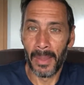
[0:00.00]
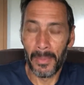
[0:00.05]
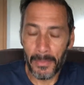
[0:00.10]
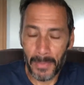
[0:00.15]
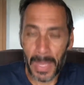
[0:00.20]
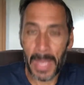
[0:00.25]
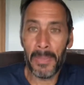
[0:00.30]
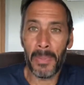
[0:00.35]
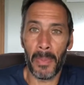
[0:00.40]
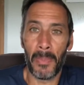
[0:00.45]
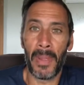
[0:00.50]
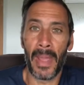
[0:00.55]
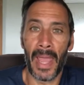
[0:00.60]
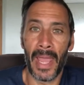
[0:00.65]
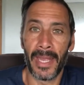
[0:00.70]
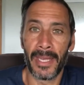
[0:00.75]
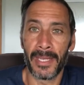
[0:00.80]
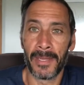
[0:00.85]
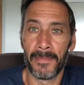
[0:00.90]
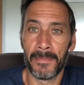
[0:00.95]
be
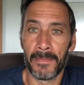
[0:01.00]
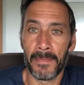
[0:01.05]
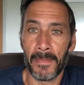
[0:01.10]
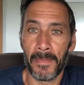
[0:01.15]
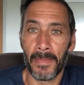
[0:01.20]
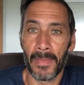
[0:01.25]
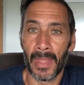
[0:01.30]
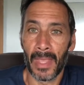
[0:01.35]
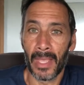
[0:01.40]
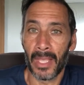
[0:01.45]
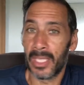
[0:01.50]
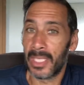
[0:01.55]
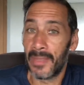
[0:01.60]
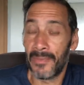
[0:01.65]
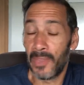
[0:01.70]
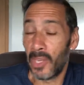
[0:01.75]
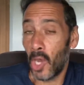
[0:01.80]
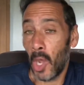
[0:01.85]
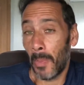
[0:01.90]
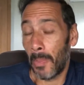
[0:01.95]
prepared, because if
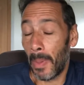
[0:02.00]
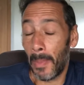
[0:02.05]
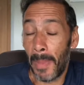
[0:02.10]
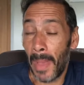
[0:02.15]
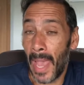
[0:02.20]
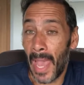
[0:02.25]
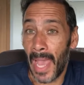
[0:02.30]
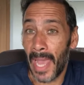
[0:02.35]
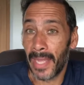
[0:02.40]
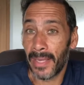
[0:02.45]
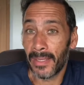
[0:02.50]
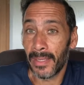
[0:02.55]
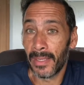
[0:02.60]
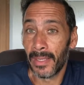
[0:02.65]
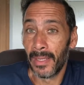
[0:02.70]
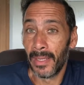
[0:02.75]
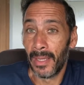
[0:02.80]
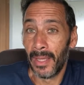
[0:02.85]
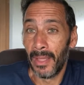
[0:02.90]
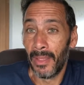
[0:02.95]
you're not prepared,
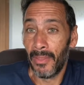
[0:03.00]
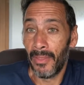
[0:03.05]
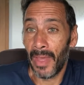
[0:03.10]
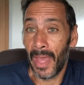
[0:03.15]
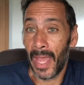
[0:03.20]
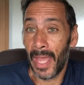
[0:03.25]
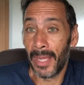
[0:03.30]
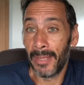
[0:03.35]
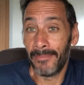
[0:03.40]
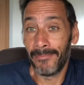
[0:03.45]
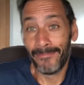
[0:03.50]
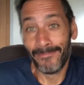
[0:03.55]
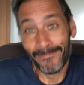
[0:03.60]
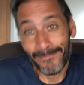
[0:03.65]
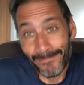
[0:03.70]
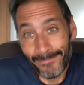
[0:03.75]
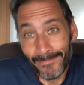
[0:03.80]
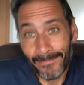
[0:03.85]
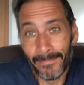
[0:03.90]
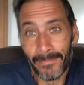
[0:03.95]
then
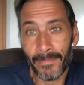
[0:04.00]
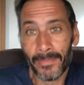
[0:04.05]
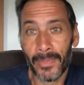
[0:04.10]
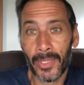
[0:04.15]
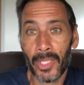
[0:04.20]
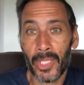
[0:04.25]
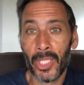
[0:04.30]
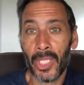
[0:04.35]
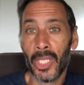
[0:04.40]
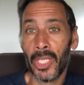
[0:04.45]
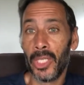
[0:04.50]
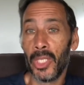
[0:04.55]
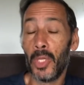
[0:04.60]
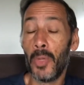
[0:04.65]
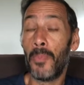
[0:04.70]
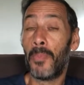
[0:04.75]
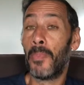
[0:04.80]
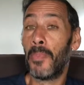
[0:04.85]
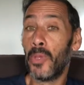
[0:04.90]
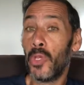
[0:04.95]

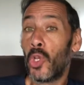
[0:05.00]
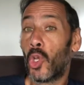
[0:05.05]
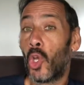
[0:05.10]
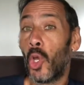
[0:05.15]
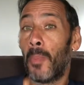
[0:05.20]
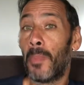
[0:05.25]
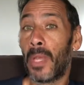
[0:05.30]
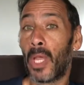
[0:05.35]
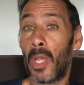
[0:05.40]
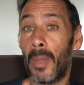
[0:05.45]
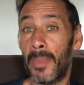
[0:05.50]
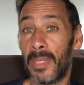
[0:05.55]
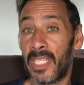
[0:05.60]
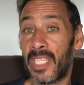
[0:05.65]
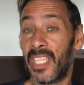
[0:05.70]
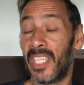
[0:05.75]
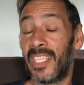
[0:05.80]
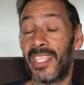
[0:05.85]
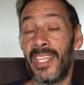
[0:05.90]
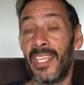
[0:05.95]
you could become a
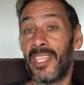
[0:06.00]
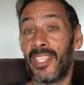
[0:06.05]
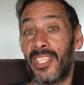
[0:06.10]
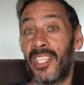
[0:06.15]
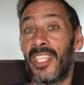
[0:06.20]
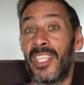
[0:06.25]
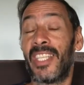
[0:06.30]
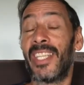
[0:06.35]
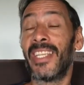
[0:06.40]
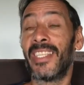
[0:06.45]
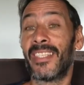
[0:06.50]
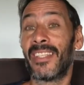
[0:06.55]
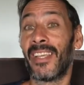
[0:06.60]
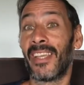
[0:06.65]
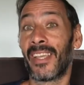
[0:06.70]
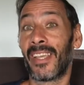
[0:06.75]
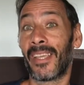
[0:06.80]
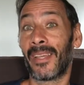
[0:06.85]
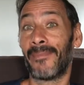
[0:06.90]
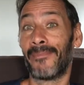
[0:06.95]

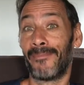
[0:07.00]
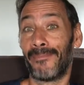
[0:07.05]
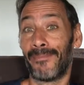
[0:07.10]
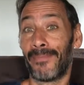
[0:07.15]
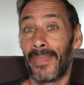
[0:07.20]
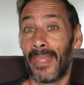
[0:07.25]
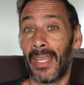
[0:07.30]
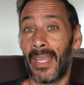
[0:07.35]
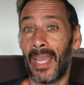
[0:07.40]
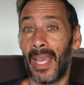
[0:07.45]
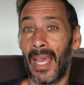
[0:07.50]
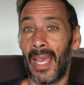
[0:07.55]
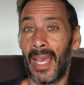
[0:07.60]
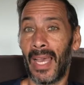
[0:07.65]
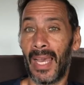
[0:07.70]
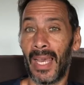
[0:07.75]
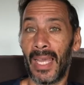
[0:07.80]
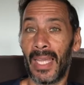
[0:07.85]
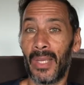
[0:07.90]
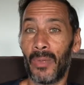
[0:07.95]
statistic,
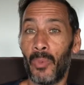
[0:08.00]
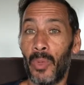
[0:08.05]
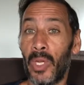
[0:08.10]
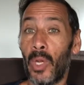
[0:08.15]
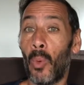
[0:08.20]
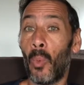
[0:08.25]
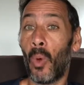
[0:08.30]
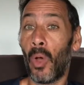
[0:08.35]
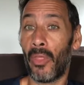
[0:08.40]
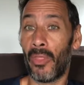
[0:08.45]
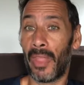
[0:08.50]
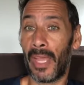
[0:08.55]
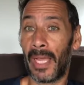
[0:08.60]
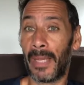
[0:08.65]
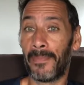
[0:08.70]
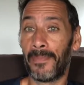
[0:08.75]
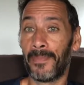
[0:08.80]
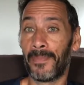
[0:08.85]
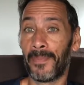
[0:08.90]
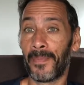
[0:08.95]
and we don't want that.
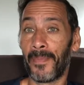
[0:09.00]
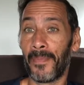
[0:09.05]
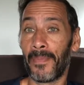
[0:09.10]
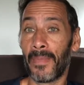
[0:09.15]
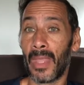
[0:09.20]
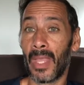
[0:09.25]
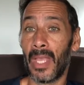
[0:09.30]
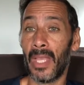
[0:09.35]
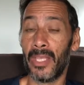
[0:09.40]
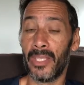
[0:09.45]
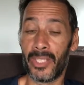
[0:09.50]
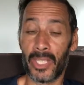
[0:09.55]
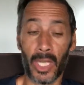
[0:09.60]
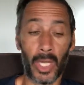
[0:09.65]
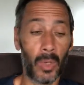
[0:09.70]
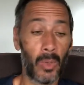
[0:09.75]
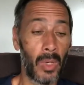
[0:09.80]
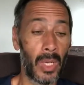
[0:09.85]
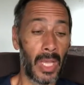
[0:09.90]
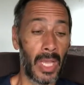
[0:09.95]

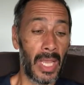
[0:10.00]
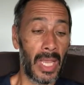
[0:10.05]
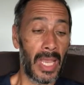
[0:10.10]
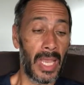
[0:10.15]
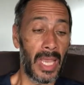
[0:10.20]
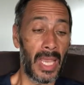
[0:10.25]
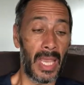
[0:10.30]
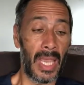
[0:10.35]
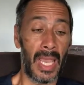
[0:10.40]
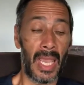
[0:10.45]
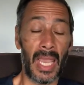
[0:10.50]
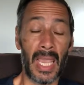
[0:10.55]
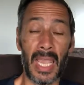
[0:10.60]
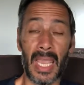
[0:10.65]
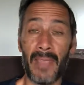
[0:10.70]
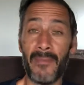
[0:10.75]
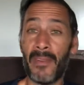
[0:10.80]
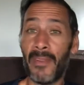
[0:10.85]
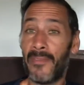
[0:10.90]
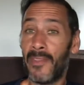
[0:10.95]
So
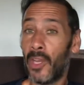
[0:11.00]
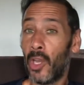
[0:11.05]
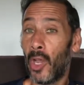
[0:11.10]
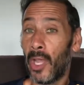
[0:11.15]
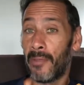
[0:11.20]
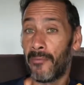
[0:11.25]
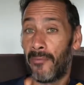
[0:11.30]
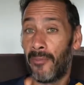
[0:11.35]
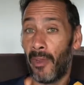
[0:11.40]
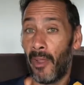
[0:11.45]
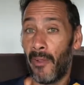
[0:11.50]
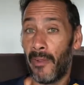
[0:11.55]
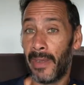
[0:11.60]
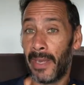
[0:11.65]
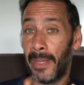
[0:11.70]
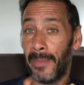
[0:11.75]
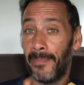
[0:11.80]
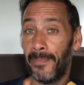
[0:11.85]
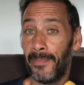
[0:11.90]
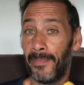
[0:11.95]
even if you're not in
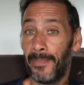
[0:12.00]
Florida,